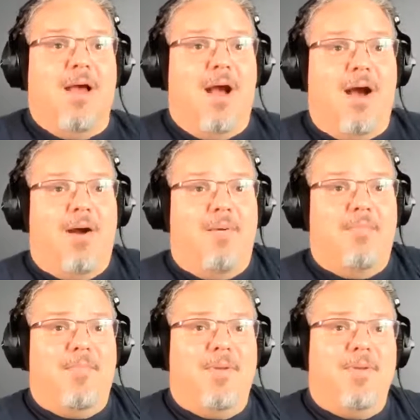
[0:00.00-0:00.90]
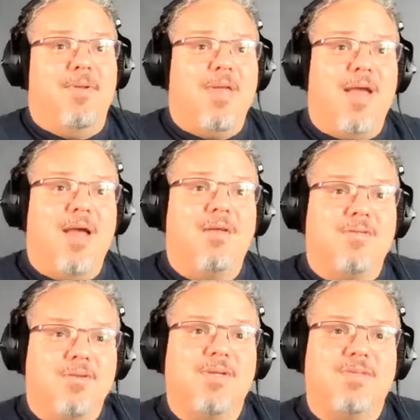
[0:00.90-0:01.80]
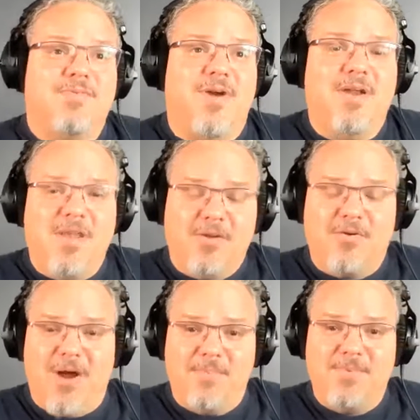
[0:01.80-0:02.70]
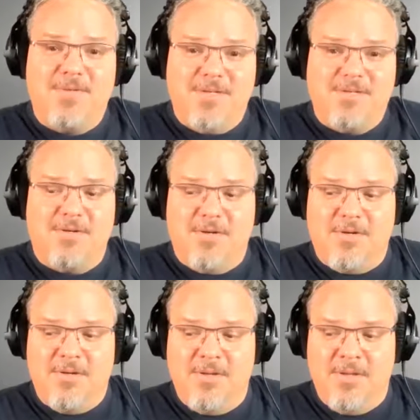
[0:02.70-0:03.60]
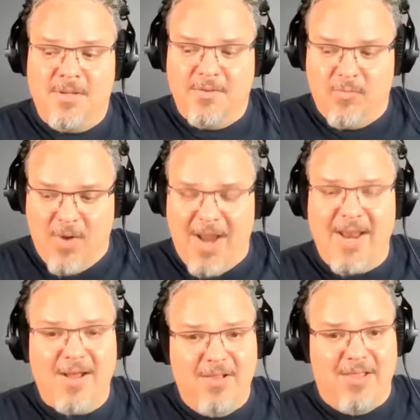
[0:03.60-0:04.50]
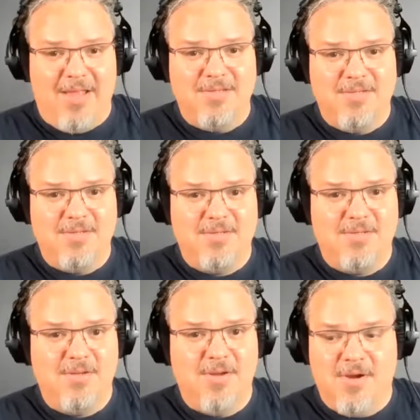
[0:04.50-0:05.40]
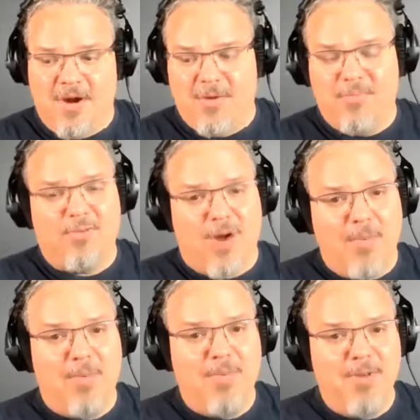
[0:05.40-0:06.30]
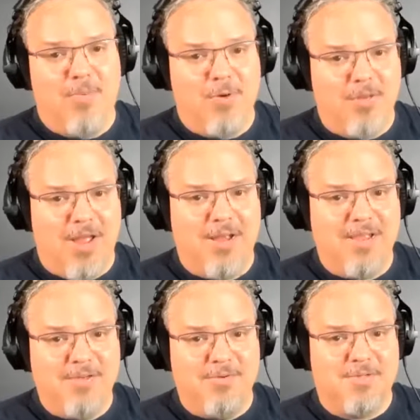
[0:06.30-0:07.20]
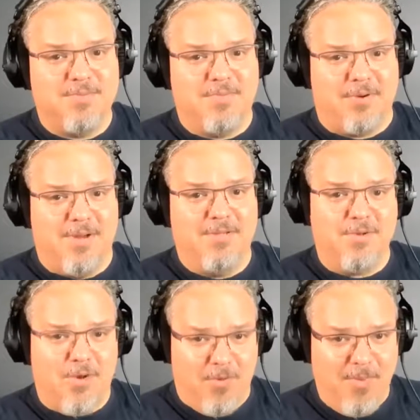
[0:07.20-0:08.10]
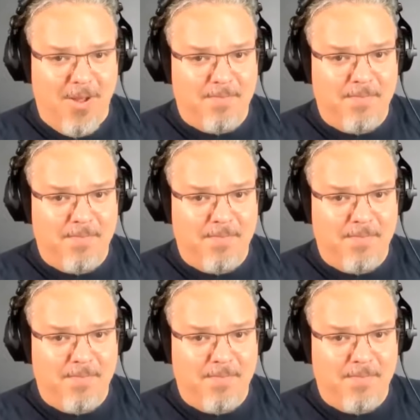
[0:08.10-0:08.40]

Yeah, Therese, finding crop sensor wide angle lenses are probably more likely to experience Coma